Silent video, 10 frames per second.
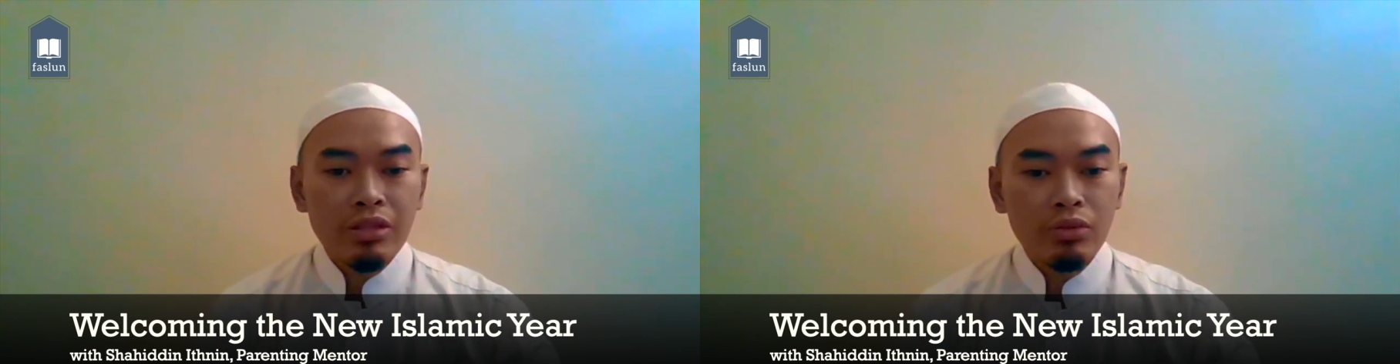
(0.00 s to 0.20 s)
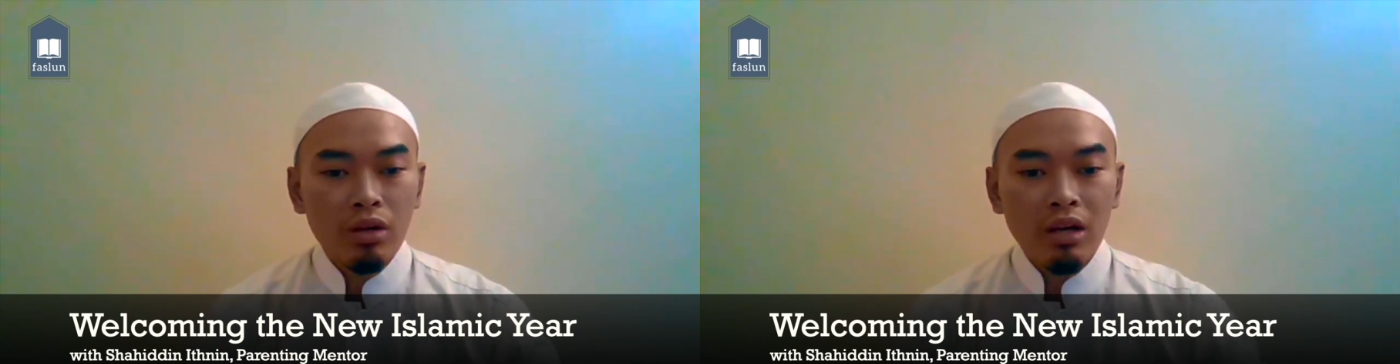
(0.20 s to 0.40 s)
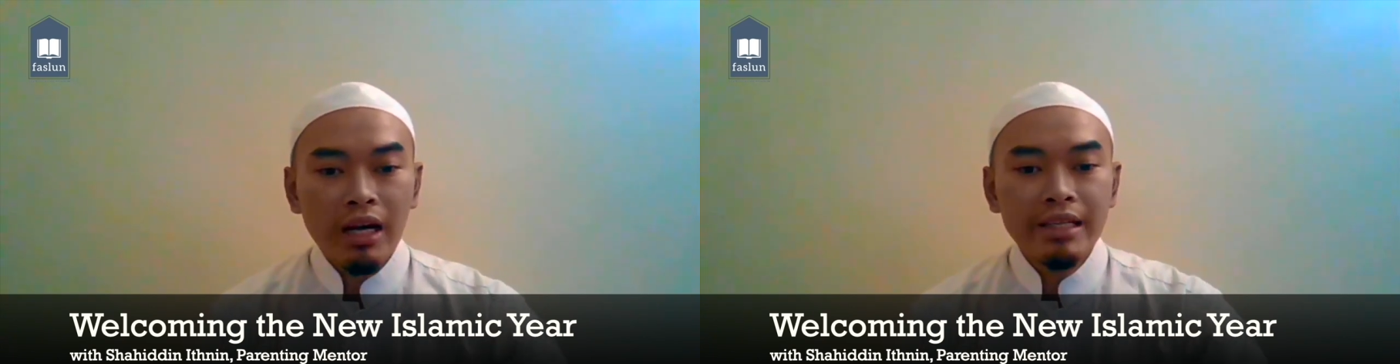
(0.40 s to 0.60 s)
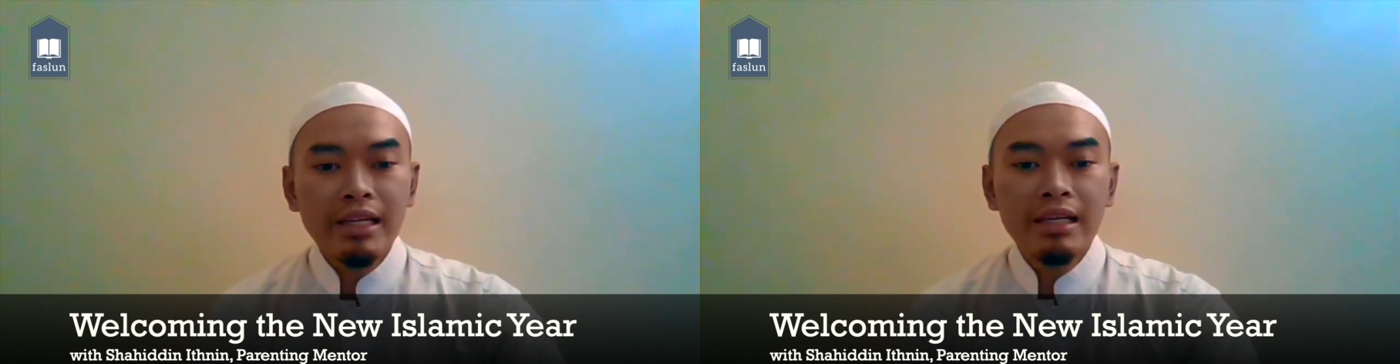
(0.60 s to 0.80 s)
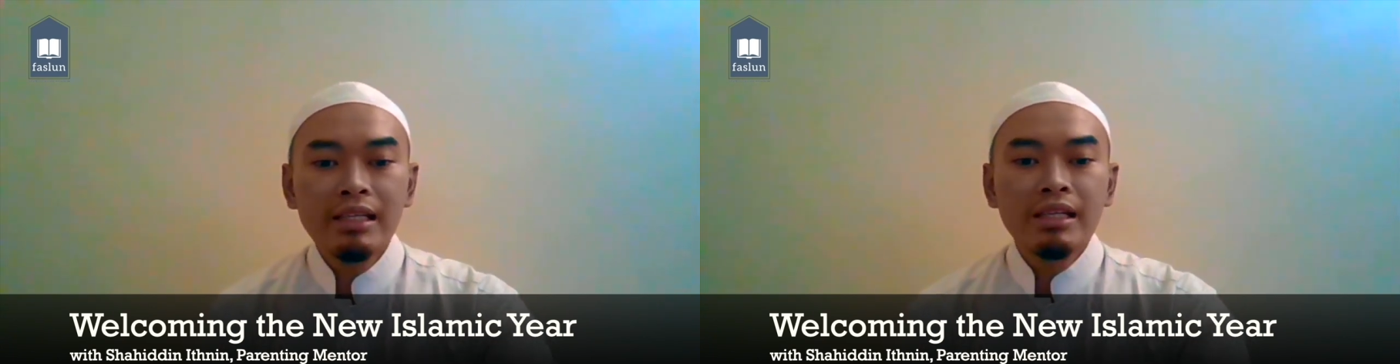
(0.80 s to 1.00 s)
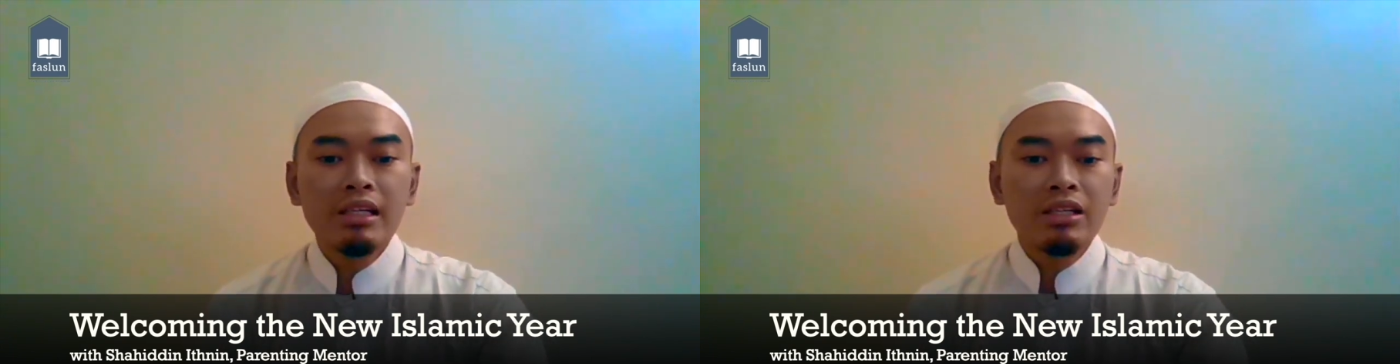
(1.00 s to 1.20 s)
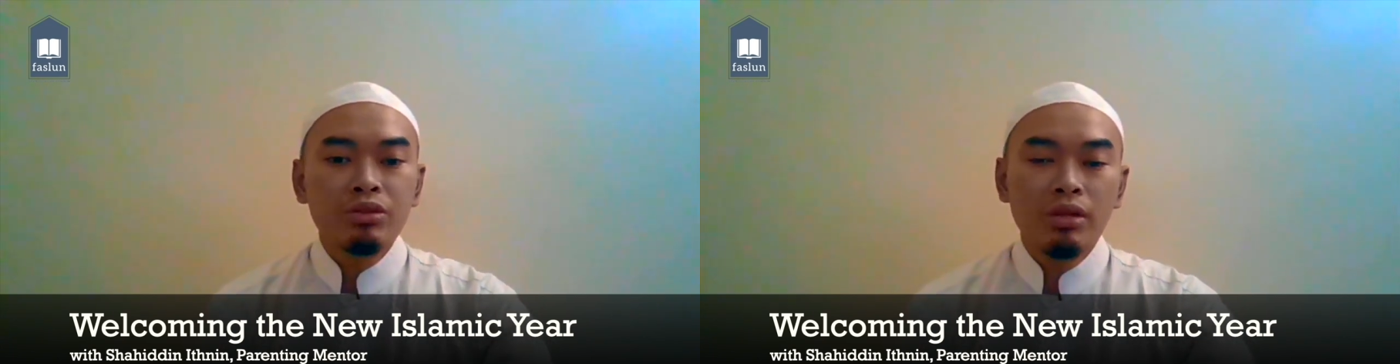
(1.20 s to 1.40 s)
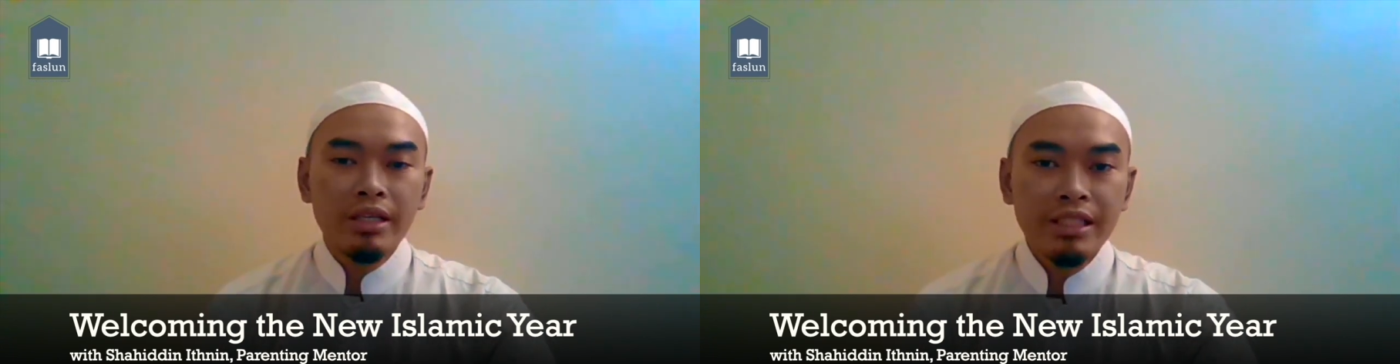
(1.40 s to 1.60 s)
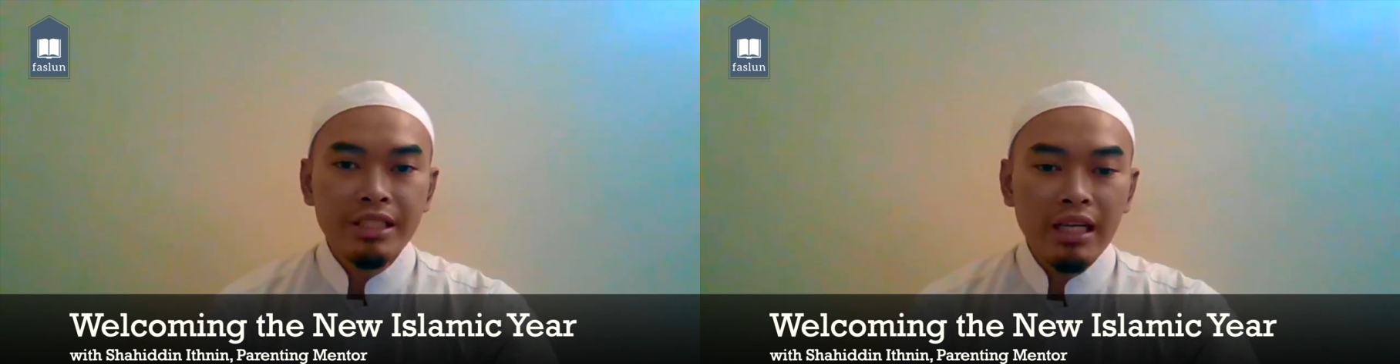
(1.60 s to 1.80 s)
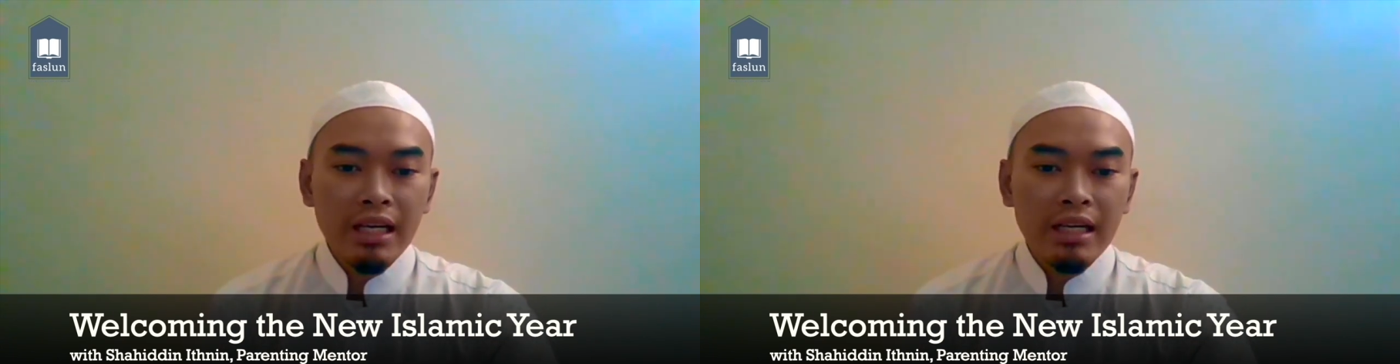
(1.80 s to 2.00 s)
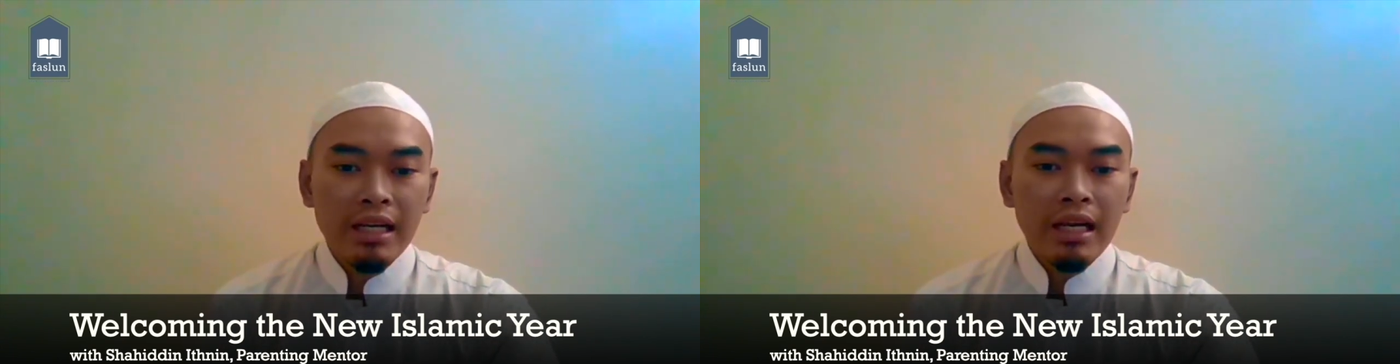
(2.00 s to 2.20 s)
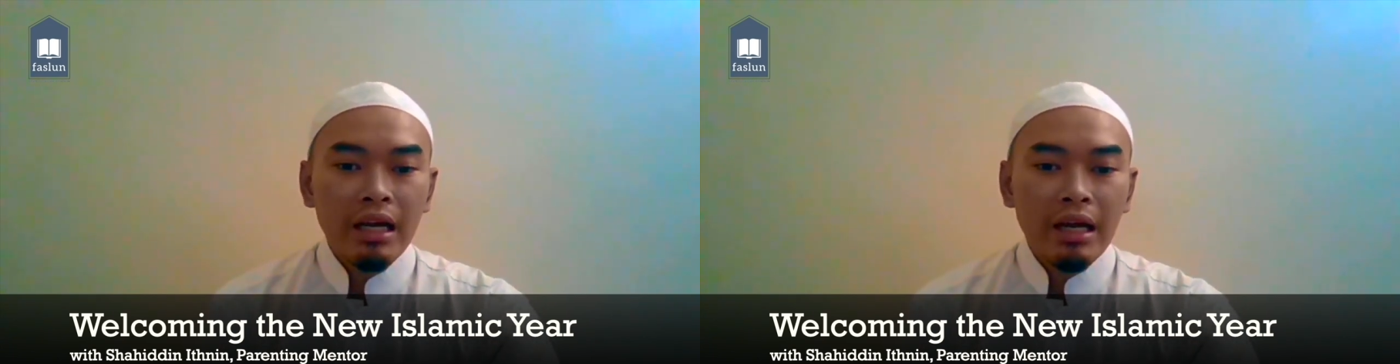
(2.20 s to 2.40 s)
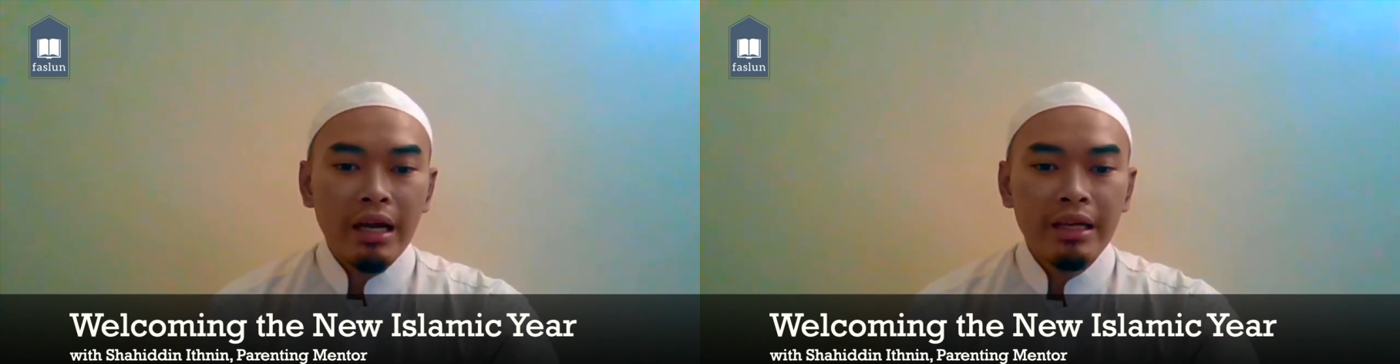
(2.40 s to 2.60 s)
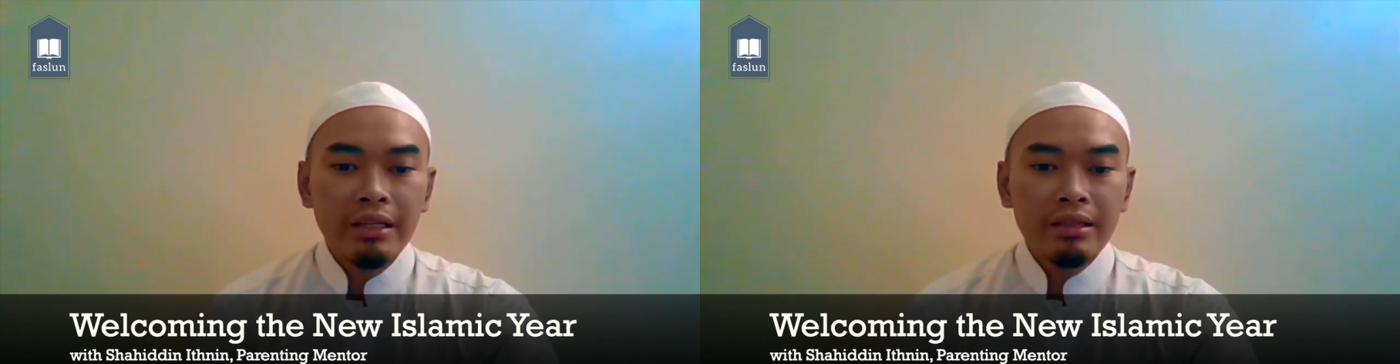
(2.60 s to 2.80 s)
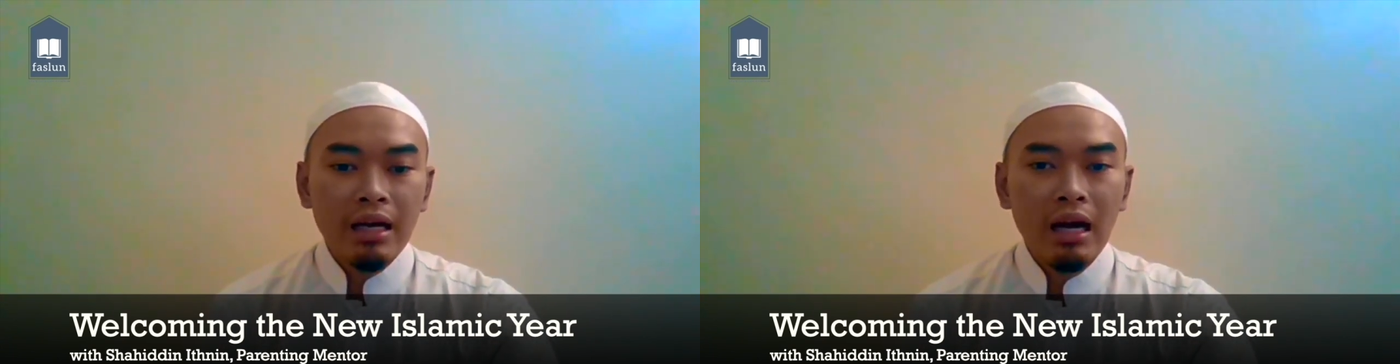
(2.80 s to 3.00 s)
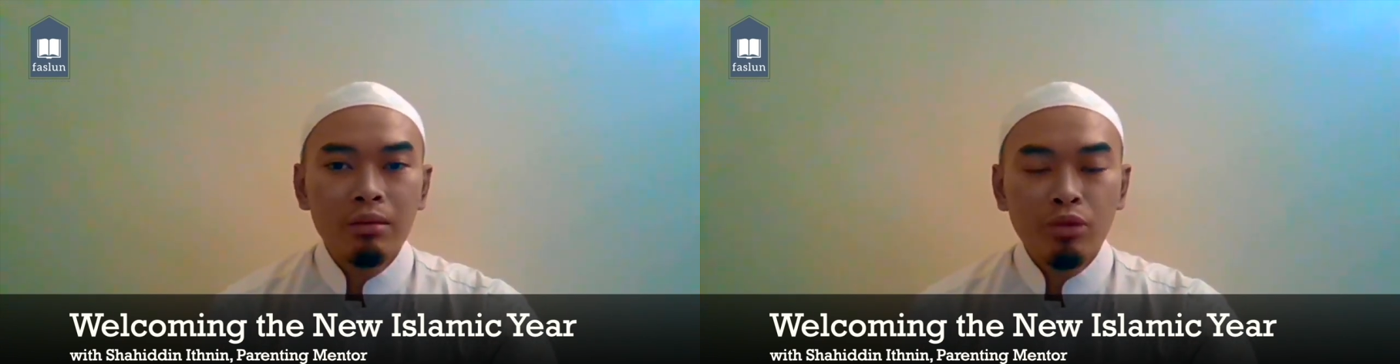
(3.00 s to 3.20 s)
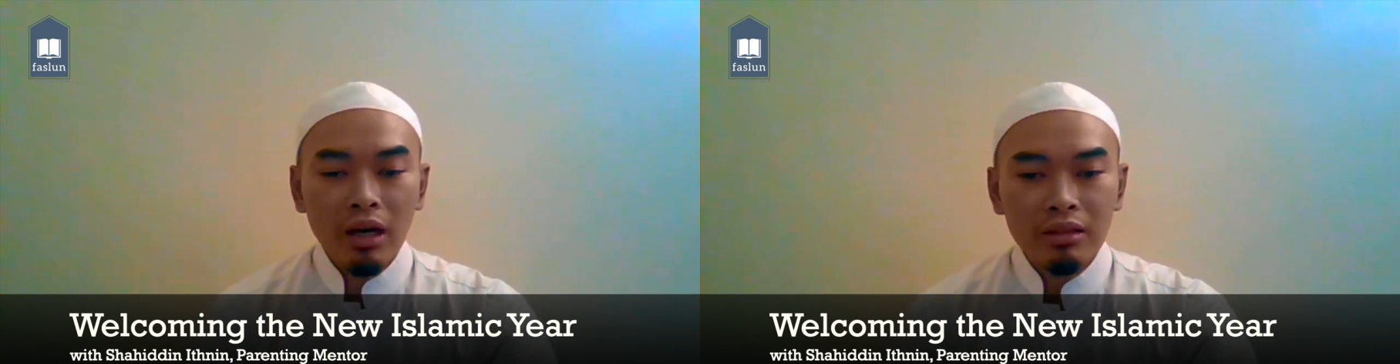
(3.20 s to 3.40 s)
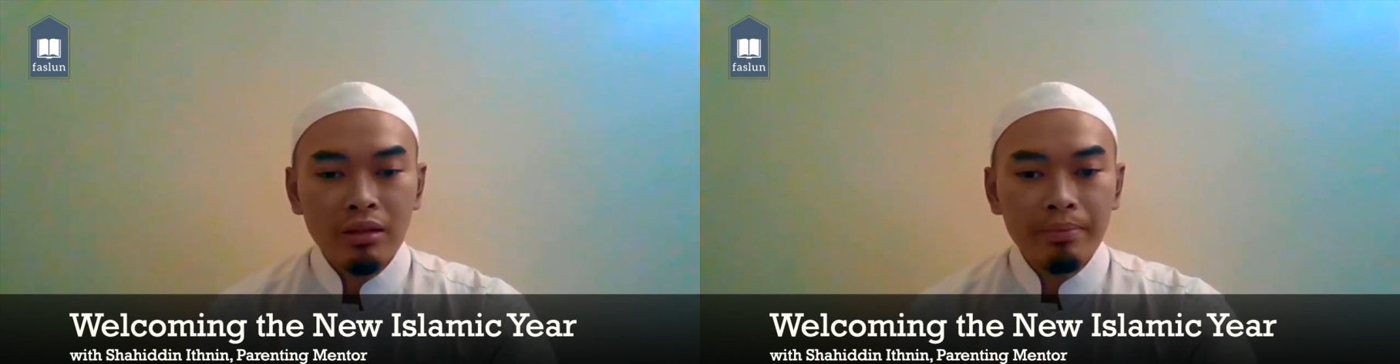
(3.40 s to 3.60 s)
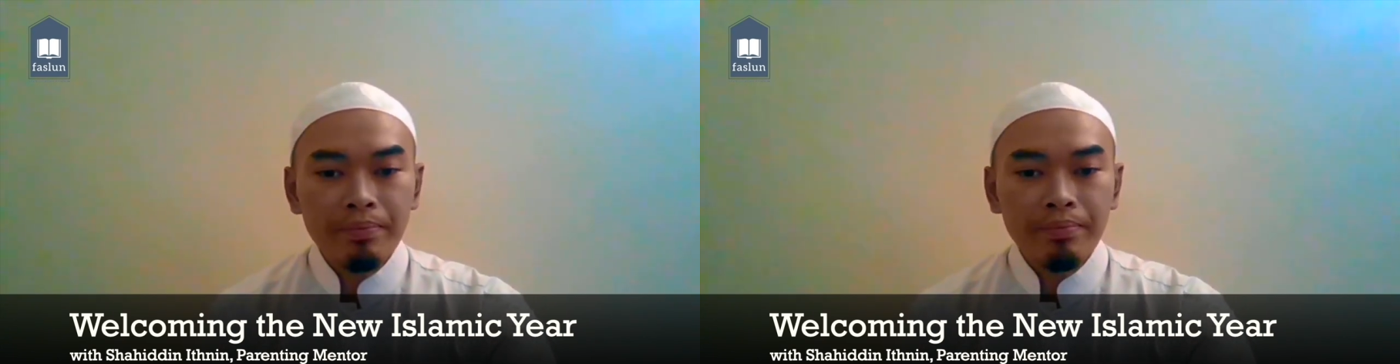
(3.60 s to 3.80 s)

Zulqa'dah, Zulhijjah, and Al-Muharram.